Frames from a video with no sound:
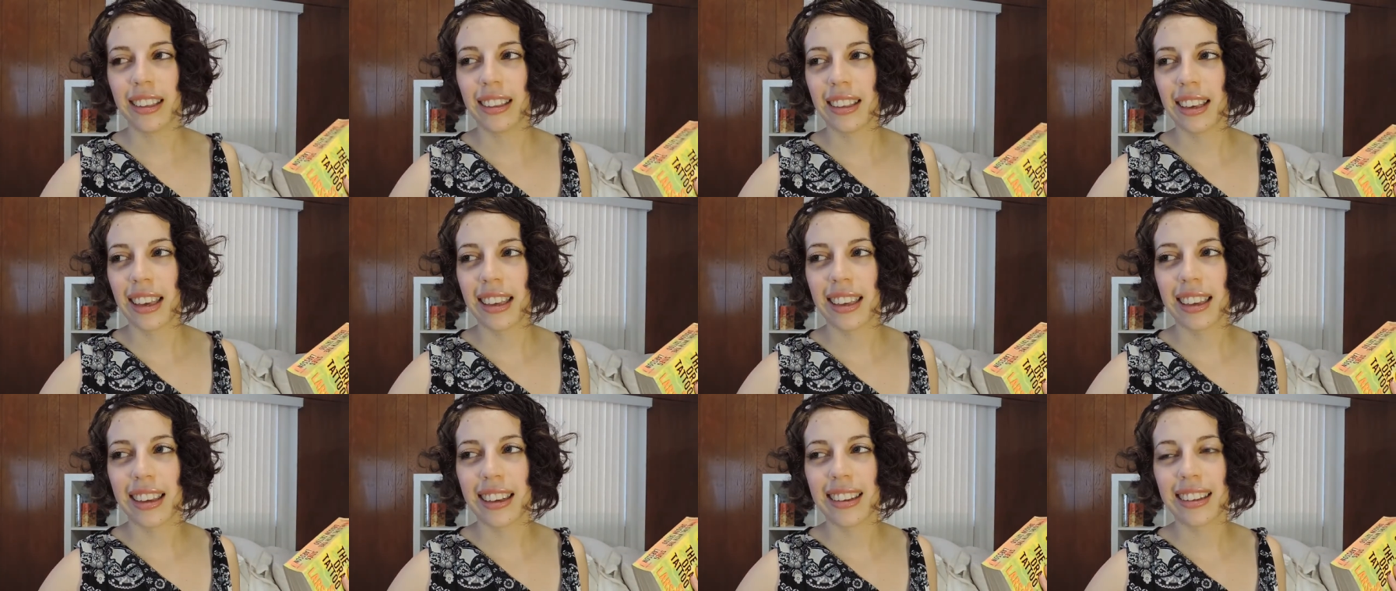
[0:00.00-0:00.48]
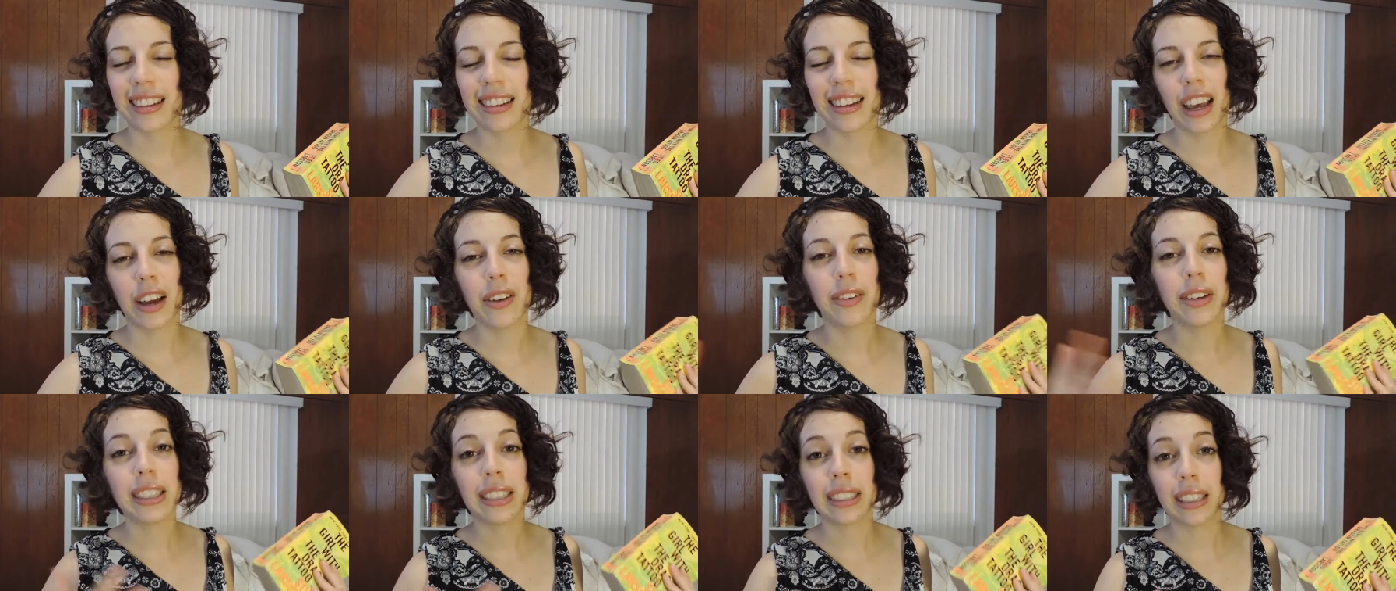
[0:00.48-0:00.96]
and
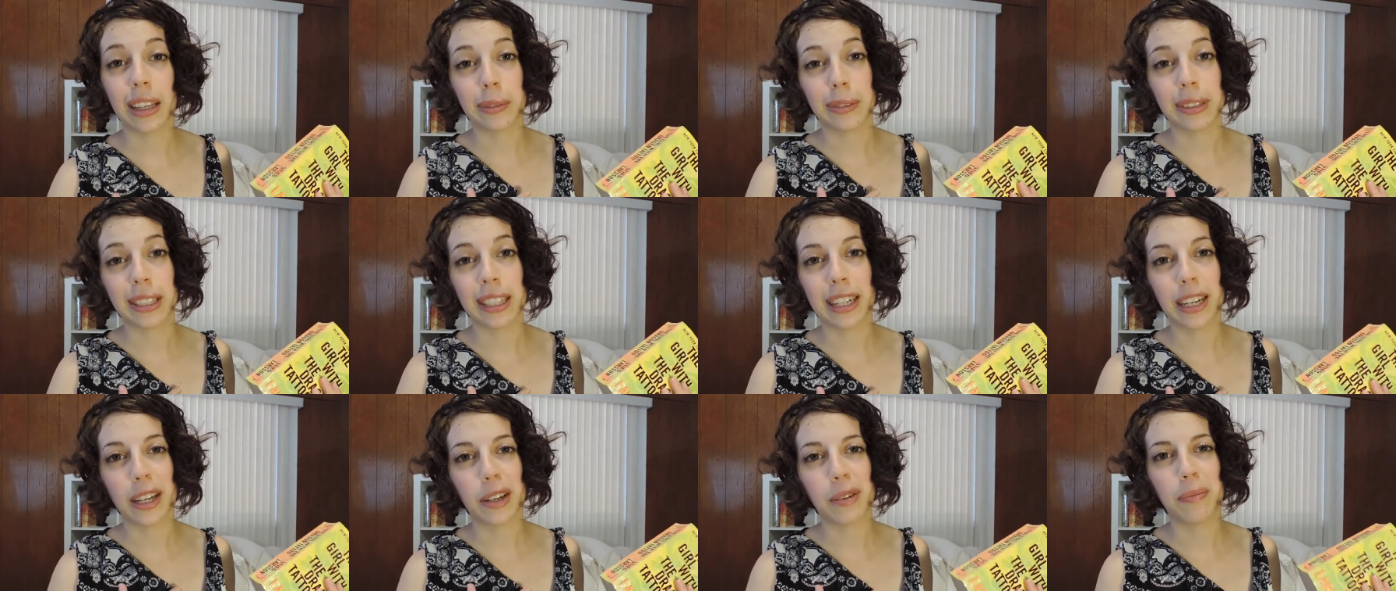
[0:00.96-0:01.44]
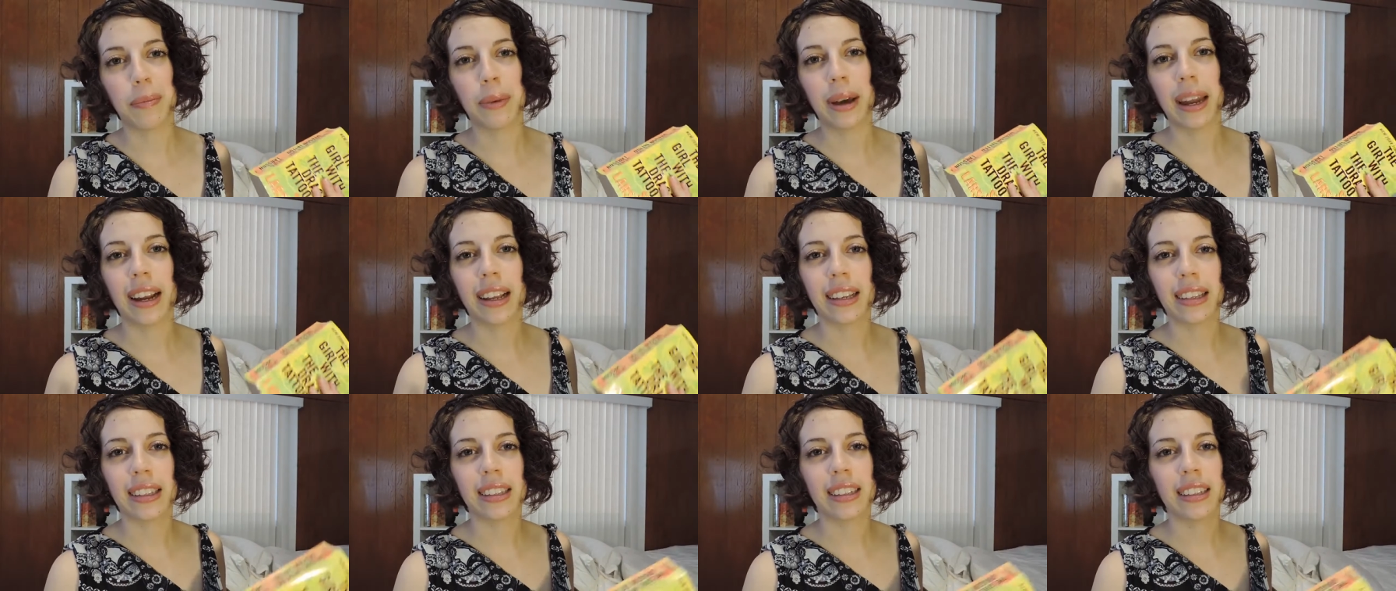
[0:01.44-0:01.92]
I've accepted it, but
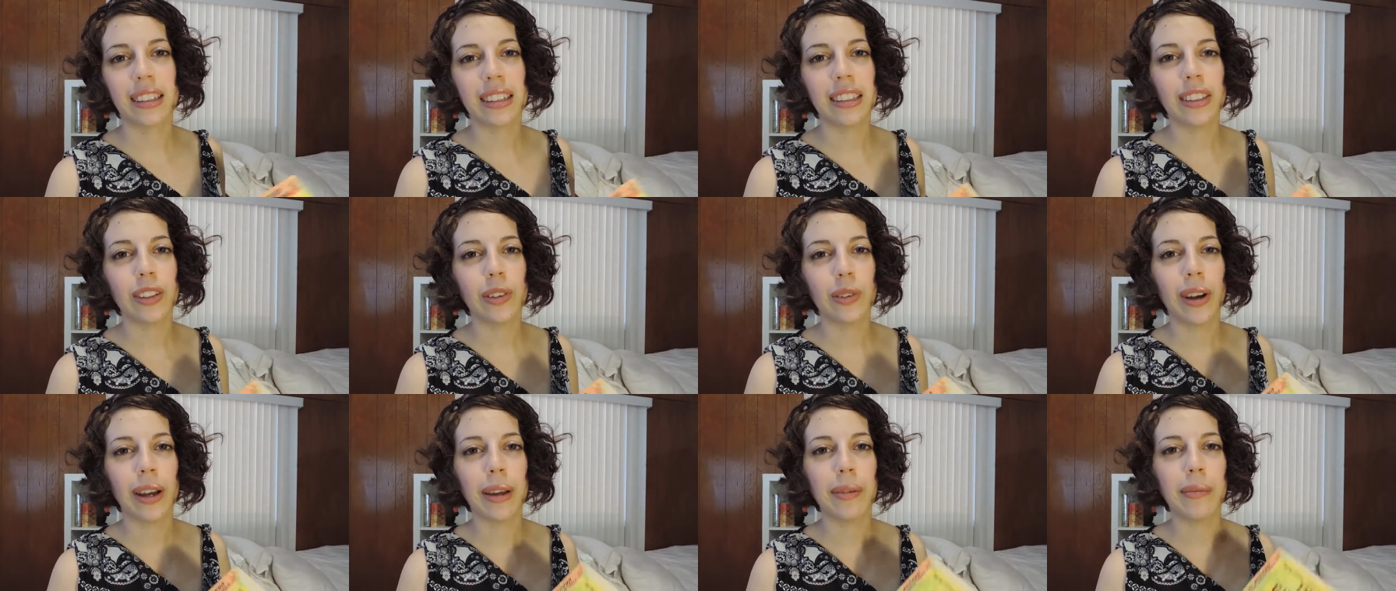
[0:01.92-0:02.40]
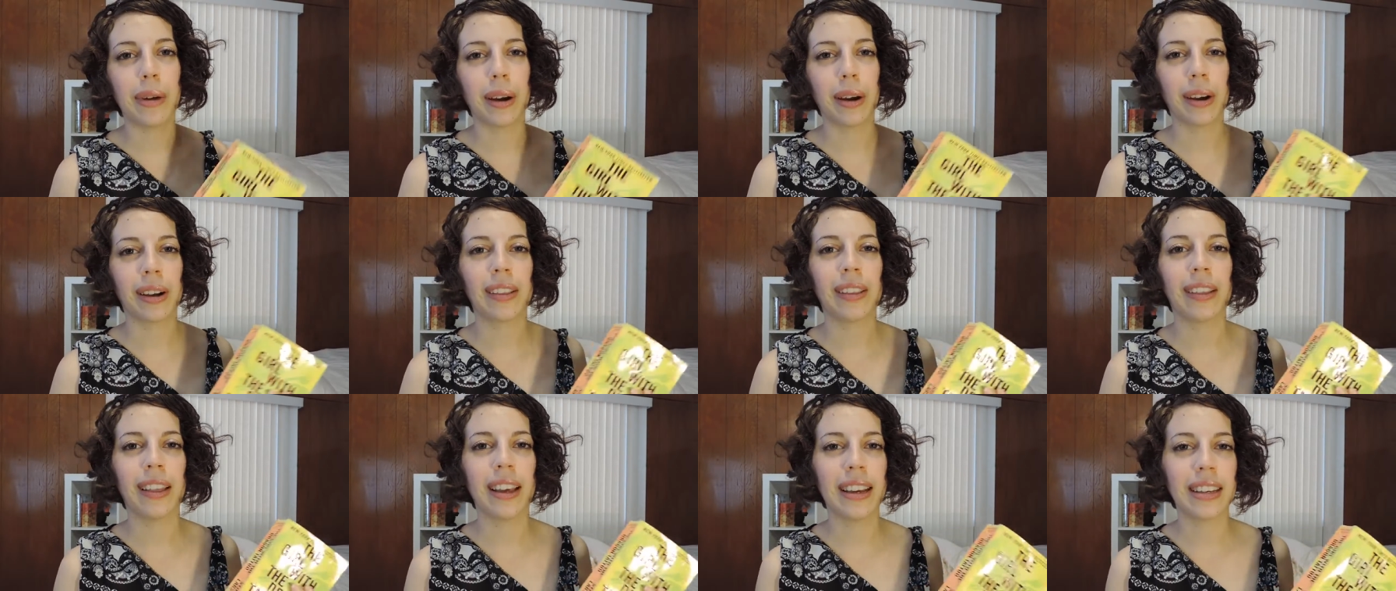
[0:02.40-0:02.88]
I need to right
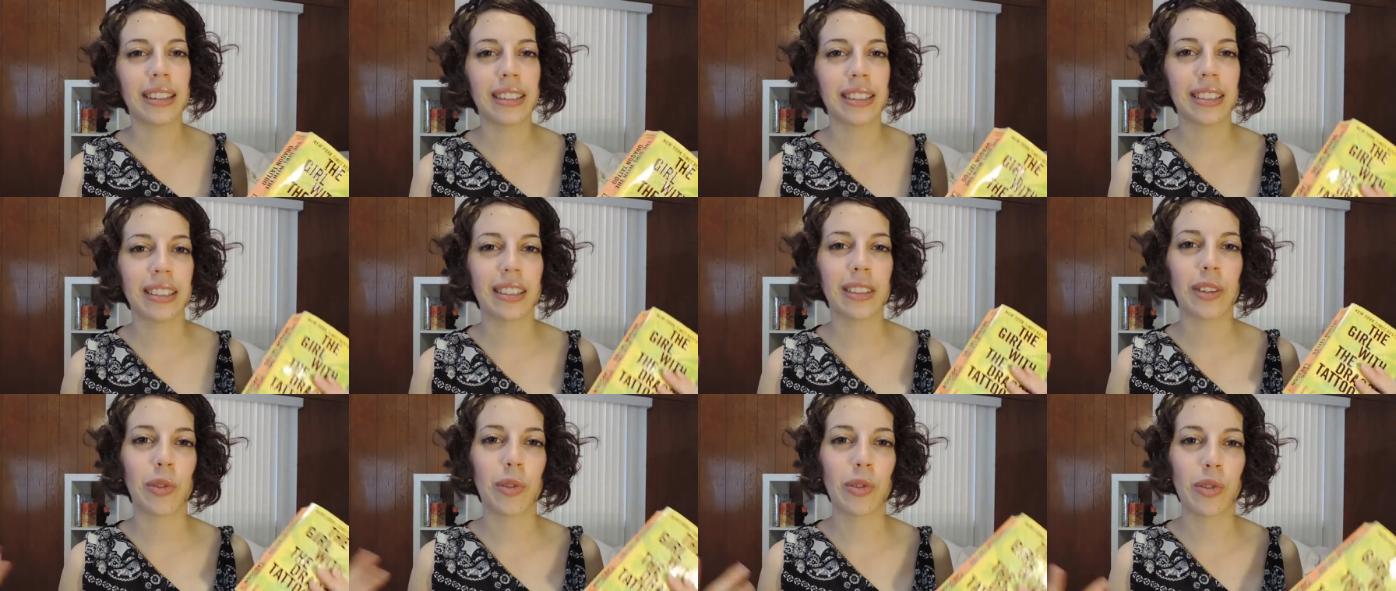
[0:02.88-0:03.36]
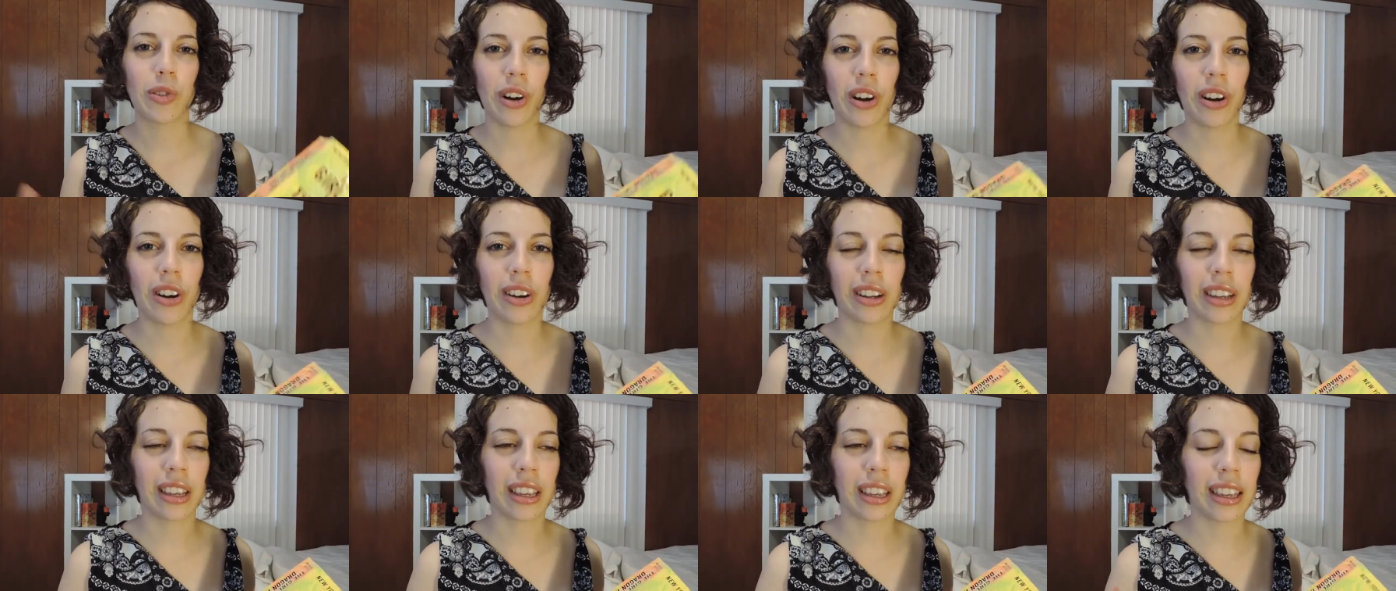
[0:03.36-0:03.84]
my last
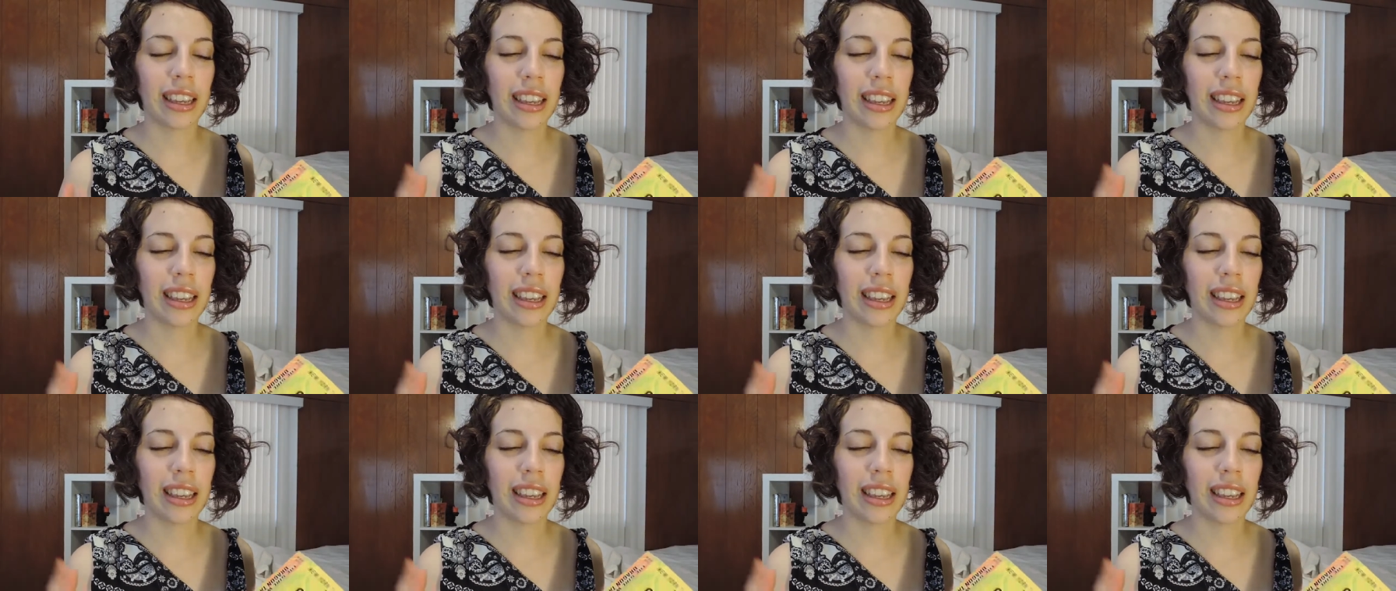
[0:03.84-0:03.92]
wrong.